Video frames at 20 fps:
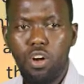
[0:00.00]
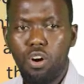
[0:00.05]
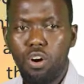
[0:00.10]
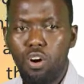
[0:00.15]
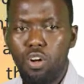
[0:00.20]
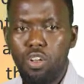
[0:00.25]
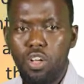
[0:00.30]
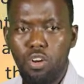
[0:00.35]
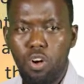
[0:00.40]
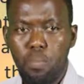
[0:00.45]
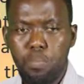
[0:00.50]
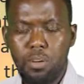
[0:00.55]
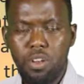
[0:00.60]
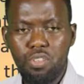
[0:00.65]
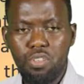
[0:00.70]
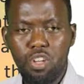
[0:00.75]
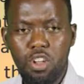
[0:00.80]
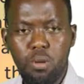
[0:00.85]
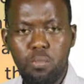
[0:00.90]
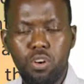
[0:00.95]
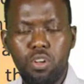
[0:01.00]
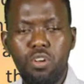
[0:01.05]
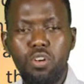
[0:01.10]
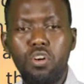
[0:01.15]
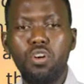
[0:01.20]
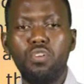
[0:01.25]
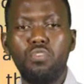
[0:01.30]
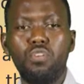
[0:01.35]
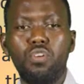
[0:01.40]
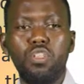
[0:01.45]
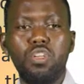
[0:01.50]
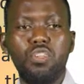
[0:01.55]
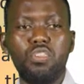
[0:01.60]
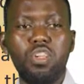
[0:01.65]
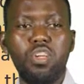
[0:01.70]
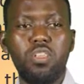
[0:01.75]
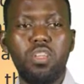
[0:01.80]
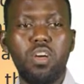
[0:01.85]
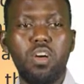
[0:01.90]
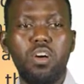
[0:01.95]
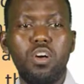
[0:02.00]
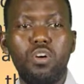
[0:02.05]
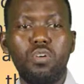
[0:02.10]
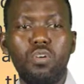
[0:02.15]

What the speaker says: hold an opening ceremony for the center,